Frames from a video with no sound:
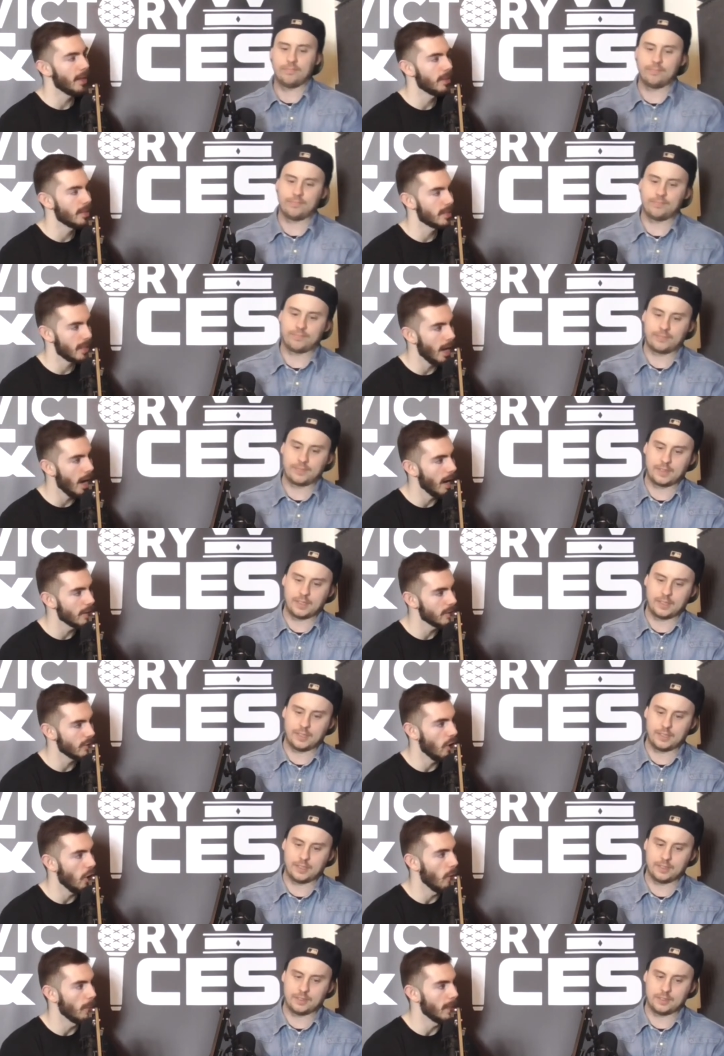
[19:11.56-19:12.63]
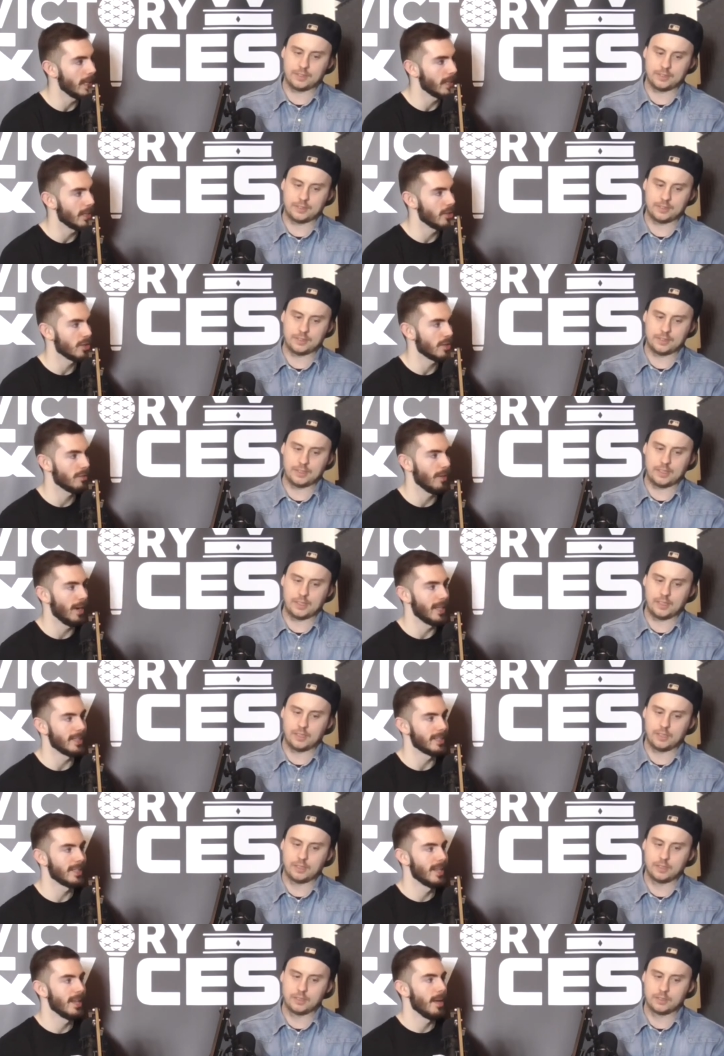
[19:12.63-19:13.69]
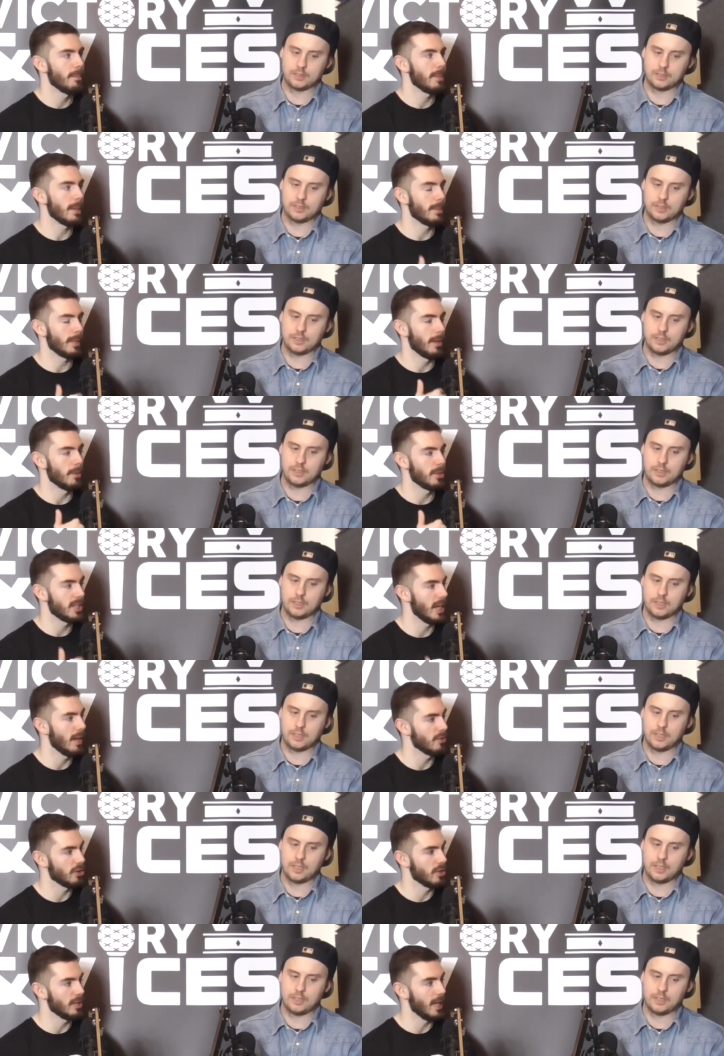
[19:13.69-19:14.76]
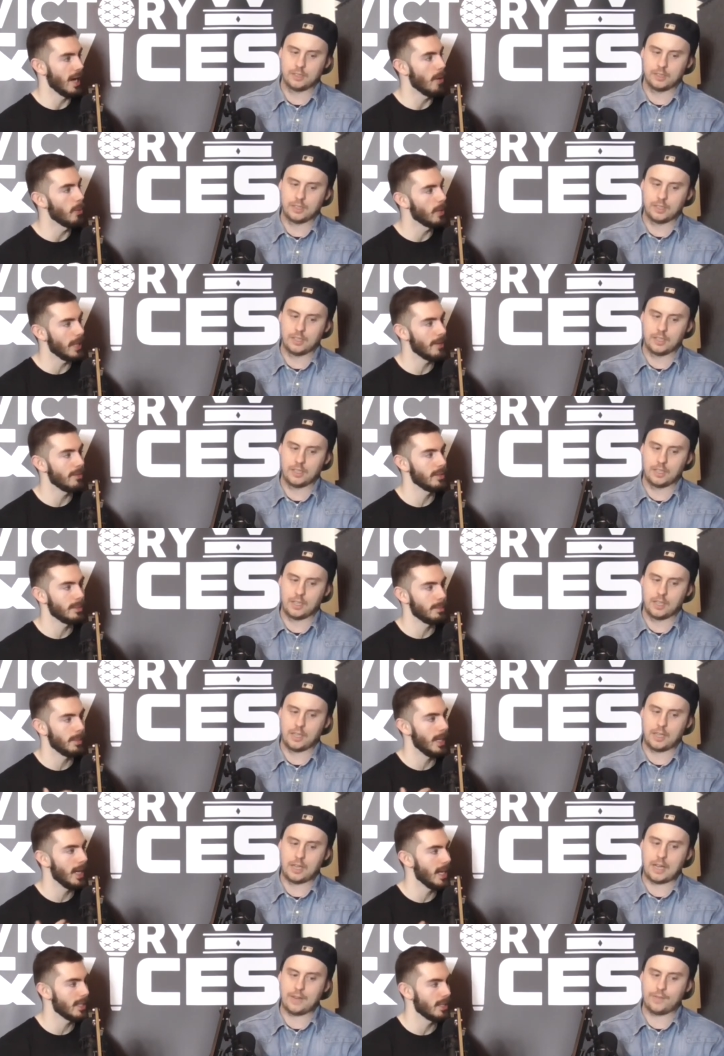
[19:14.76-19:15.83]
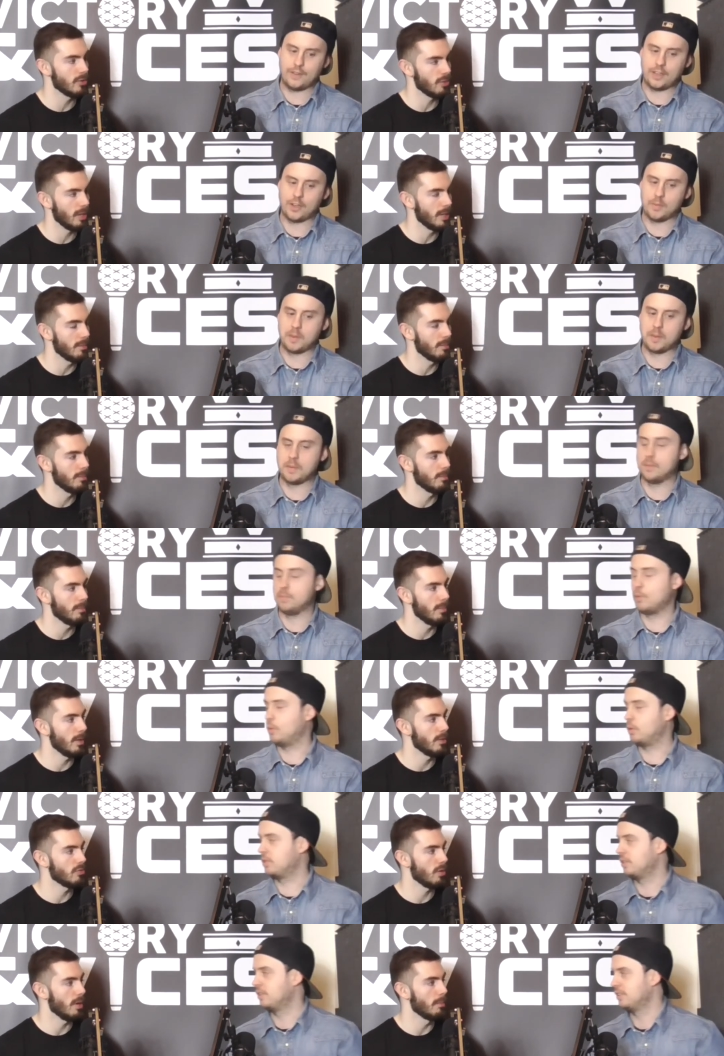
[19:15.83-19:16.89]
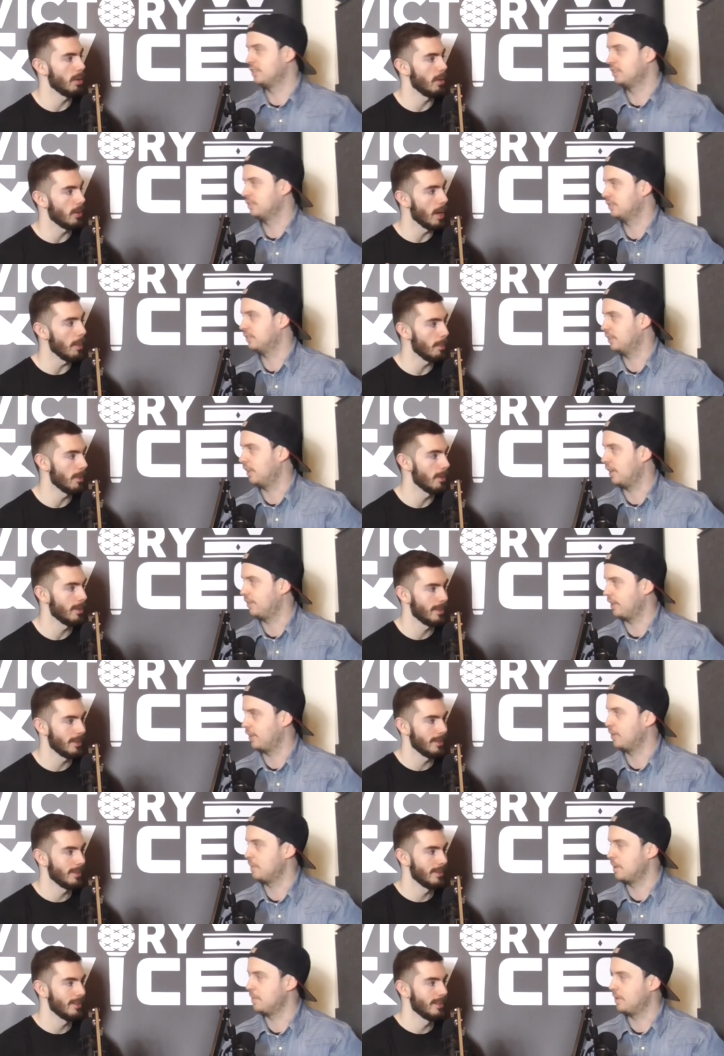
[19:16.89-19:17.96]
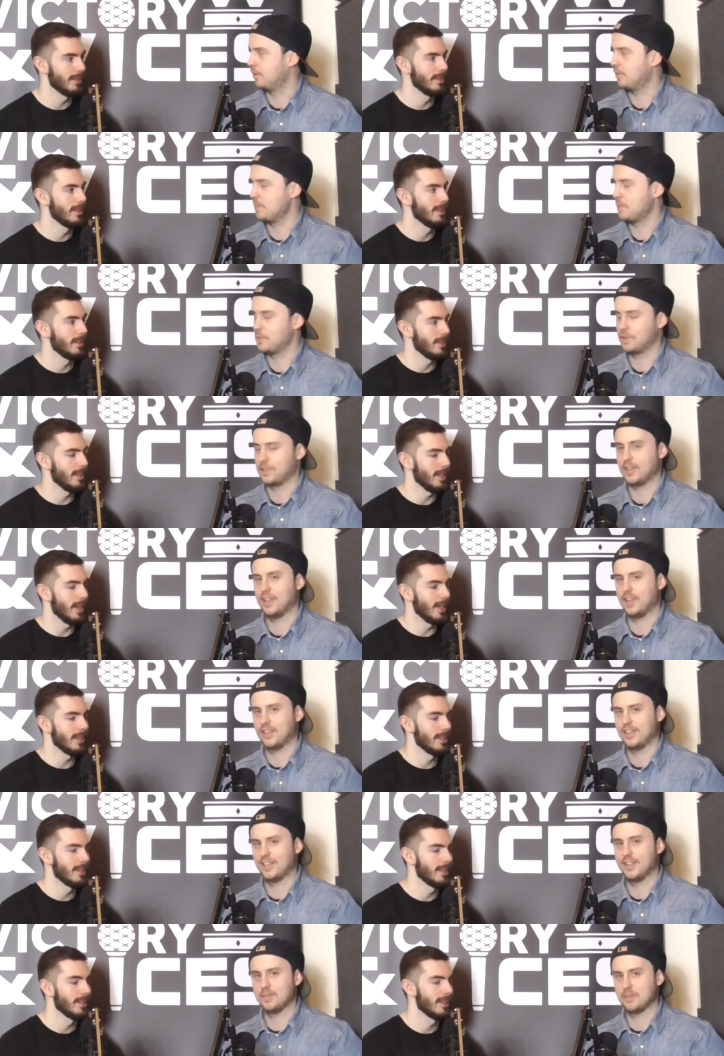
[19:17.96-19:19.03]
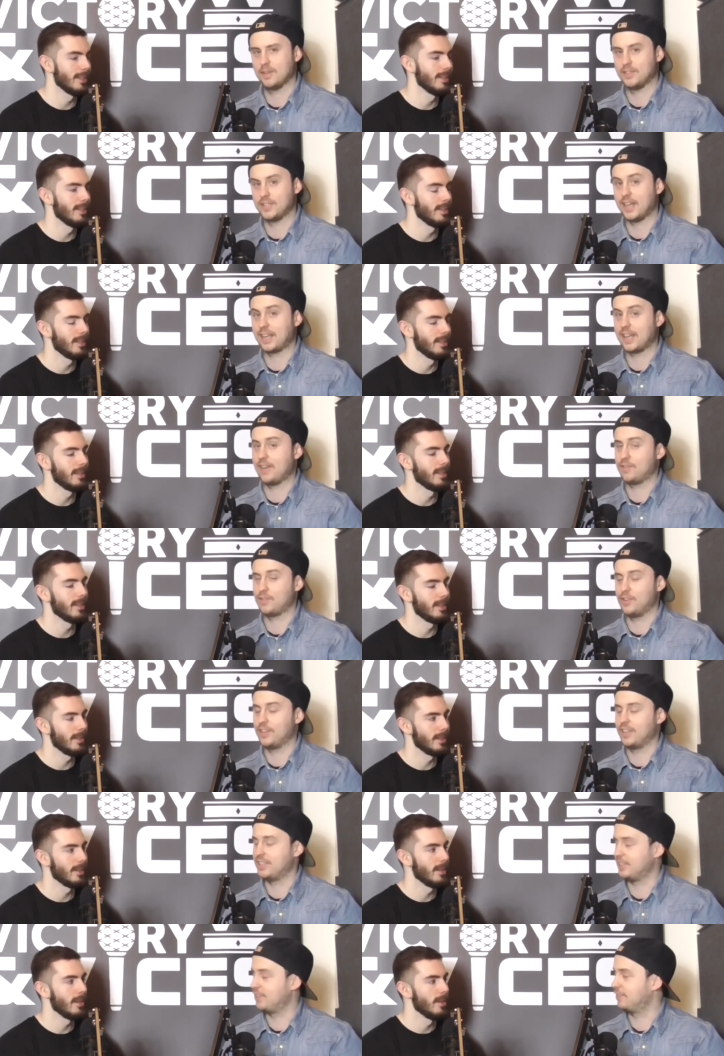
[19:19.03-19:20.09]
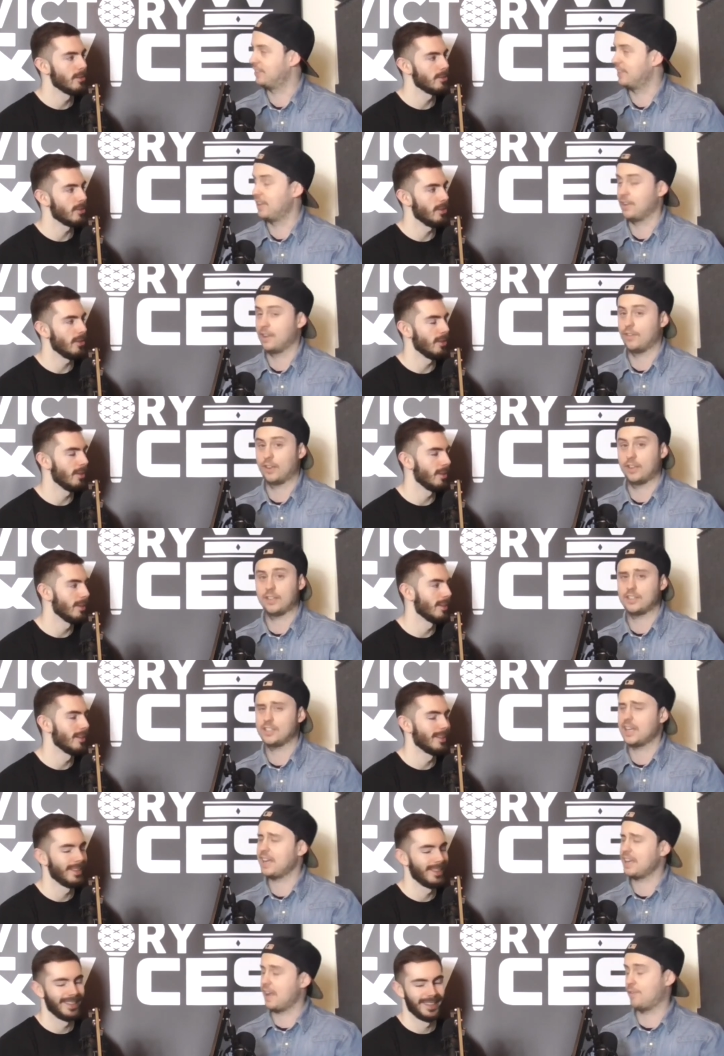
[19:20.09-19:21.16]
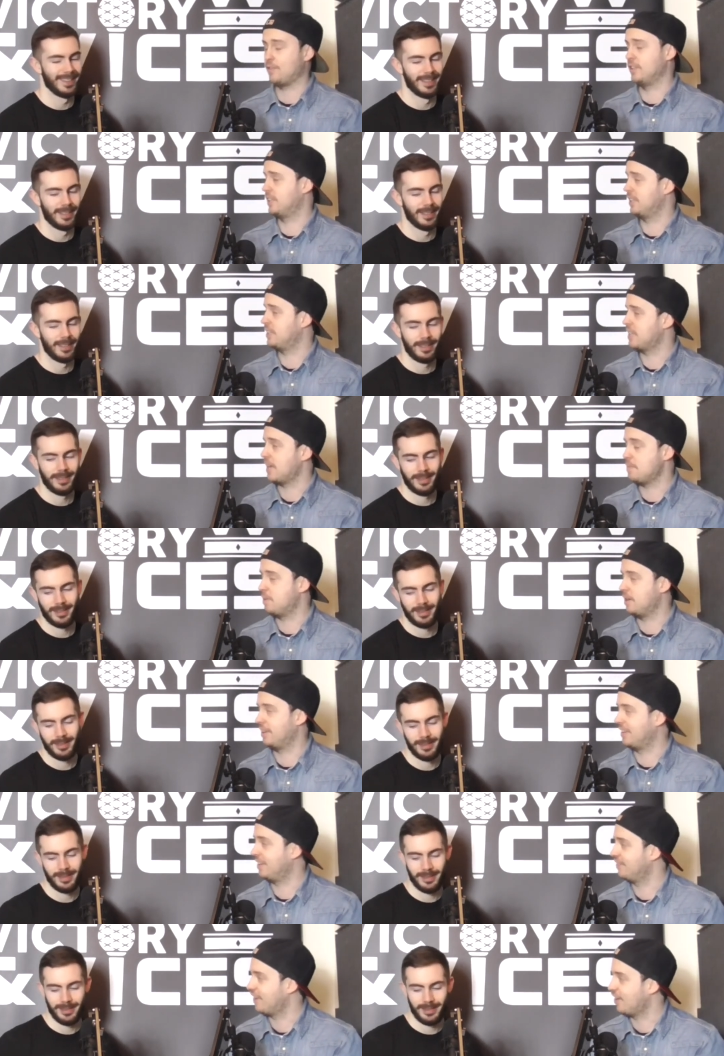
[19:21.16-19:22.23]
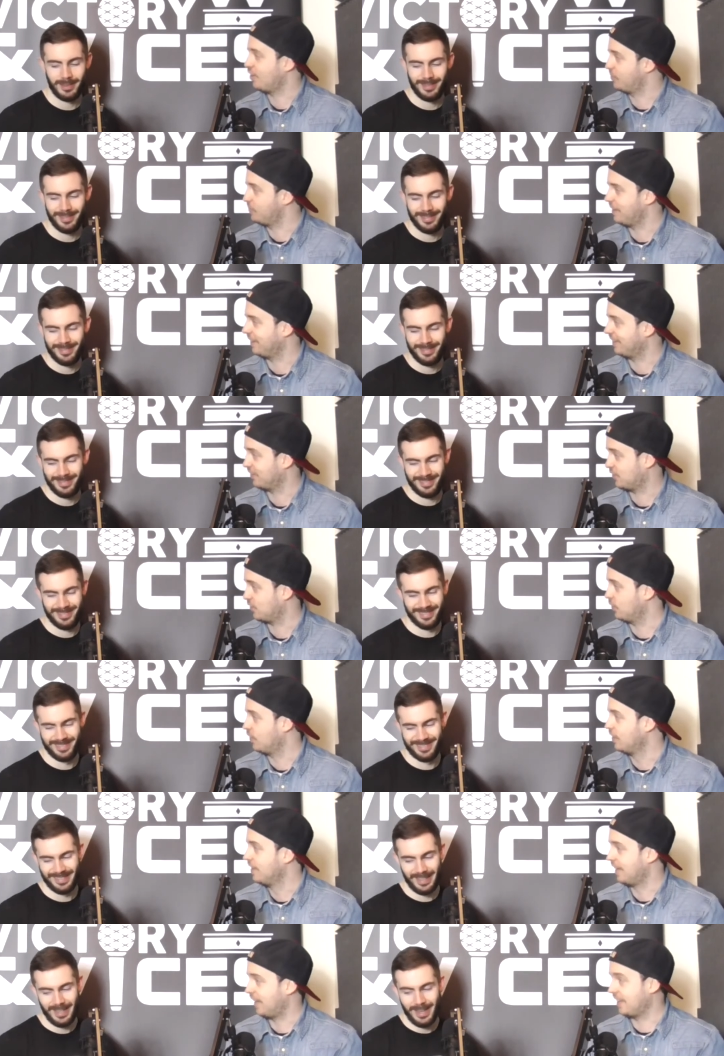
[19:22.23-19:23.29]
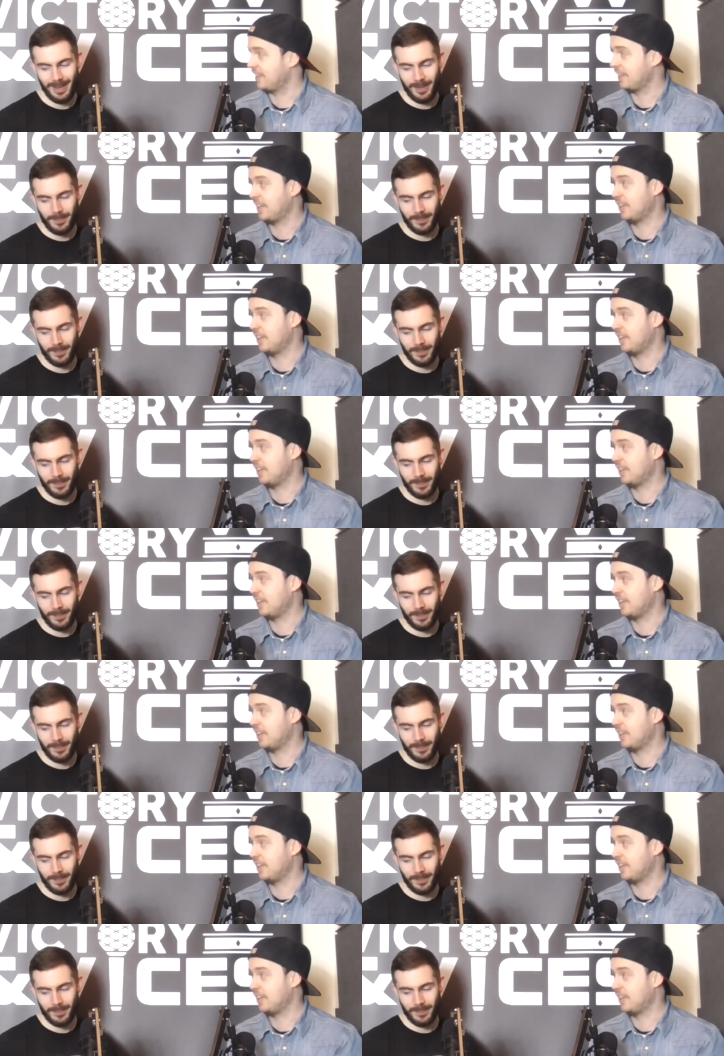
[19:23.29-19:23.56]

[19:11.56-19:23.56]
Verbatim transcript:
Speaker 1: get the stars, or are we gonna just find people ourselves on our level to play it. I think it'd be a bit of both. Try and blow it up.
Speaker 2: I think it'd be a bit of a both. Yeah, yeah. yeah. But if Zac Efron is out there, so, if, like, Zac Efron did Ted Bundy very well, so I